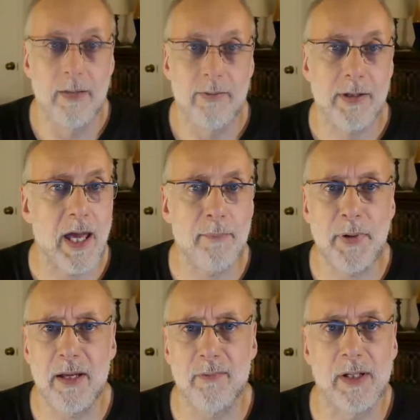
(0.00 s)
The
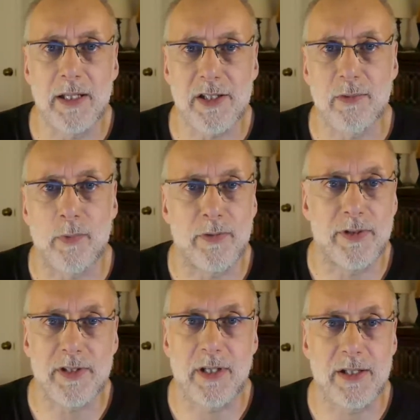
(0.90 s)
campaign really isn't worth
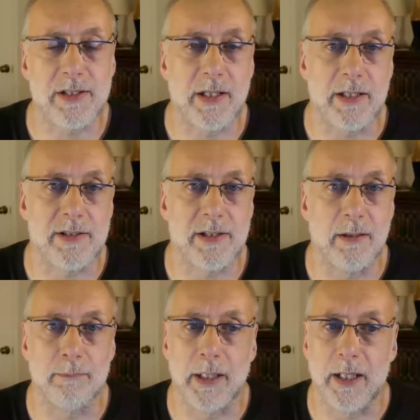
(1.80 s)
discussing. It's
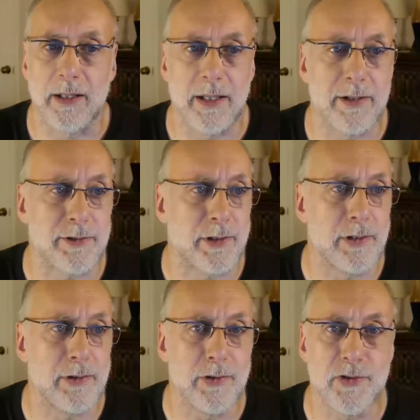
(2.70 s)
some
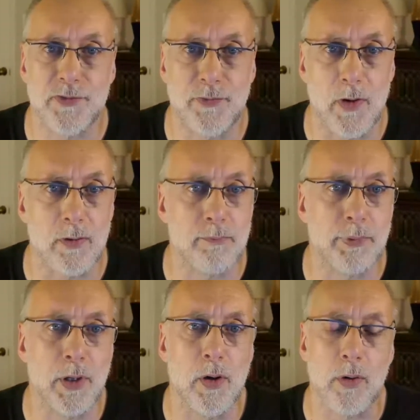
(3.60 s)
intern whose phone
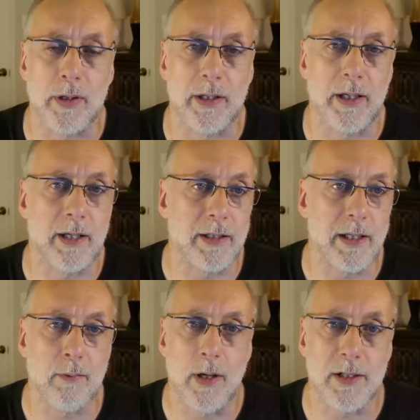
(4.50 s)
broke and
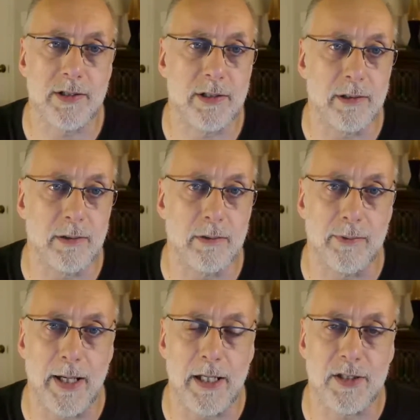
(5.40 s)
he wants to
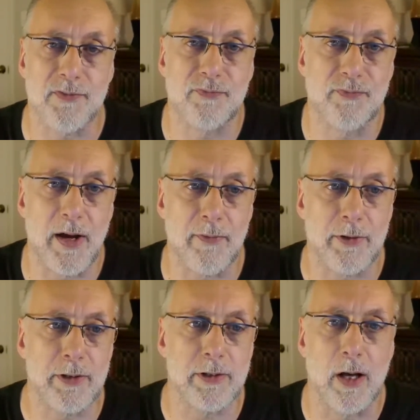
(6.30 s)
raise
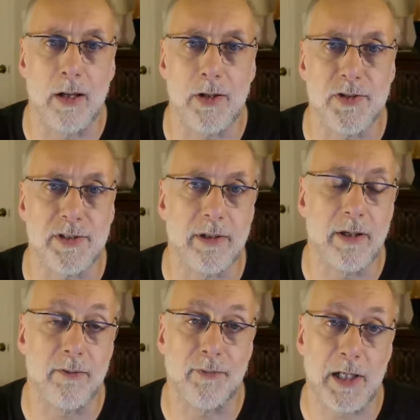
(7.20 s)
$500 in
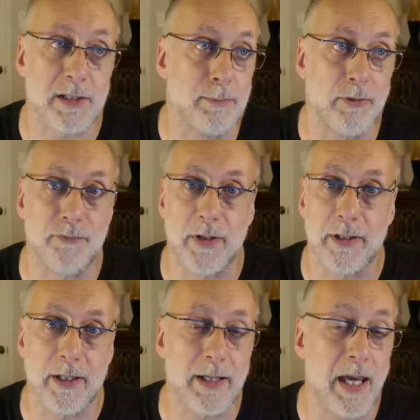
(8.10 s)
a flexible
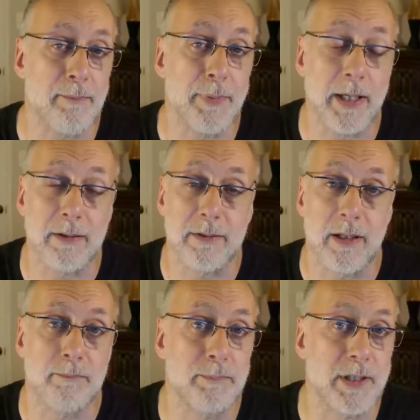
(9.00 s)
funding campaign
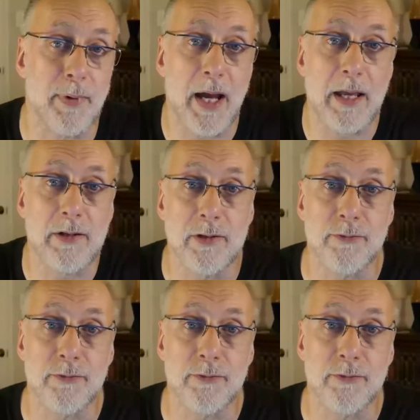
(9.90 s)
to buy a new